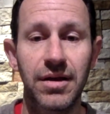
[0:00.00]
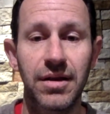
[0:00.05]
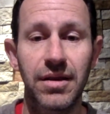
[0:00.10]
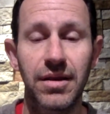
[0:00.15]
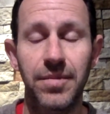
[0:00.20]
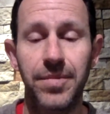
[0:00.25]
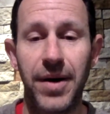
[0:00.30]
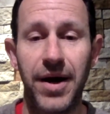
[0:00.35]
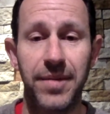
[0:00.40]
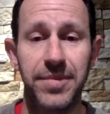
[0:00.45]
the
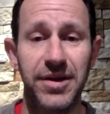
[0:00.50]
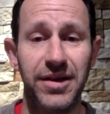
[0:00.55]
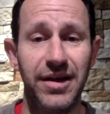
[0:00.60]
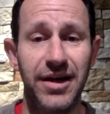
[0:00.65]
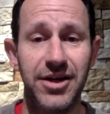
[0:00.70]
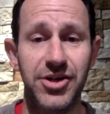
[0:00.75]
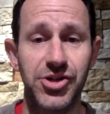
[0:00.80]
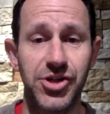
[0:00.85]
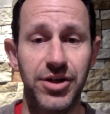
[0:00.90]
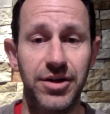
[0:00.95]

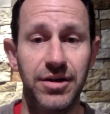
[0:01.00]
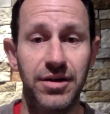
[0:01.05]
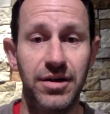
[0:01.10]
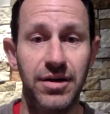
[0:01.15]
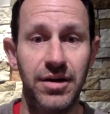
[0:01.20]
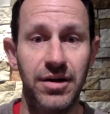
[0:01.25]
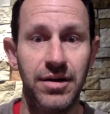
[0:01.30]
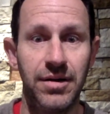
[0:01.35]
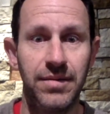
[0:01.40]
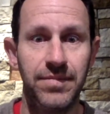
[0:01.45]
population
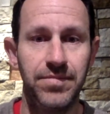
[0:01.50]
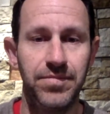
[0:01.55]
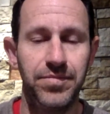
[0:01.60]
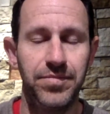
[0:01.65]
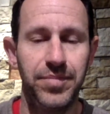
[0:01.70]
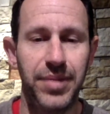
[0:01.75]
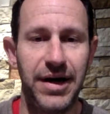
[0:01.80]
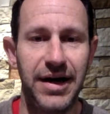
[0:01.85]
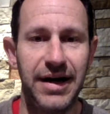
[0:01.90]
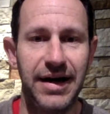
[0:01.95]

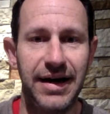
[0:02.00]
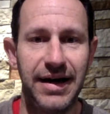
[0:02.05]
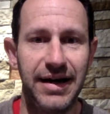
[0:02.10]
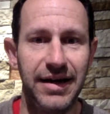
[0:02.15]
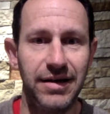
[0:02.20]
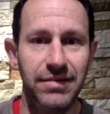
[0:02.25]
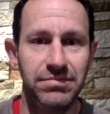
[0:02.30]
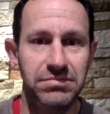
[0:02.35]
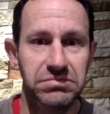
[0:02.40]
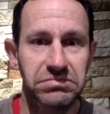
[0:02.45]

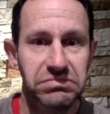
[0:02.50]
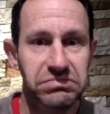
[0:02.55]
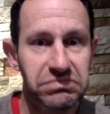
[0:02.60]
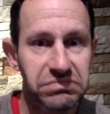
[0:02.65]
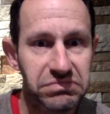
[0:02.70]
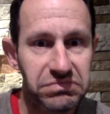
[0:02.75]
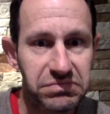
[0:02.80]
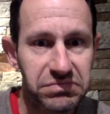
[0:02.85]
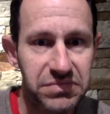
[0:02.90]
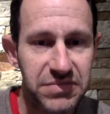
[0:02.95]
by
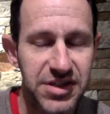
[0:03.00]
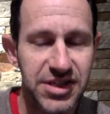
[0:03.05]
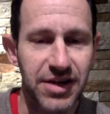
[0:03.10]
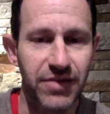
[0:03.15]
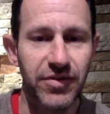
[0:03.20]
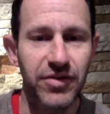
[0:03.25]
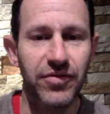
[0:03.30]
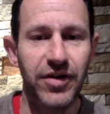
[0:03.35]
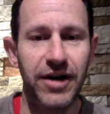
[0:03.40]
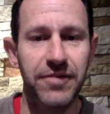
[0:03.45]

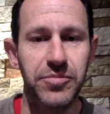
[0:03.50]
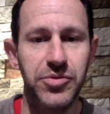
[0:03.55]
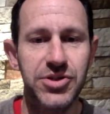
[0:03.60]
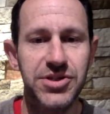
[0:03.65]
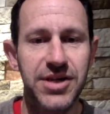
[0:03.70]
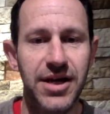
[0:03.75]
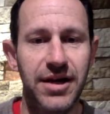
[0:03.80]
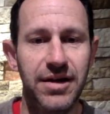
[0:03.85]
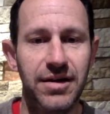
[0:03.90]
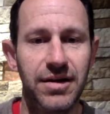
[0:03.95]

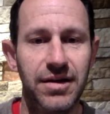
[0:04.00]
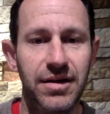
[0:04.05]
75%,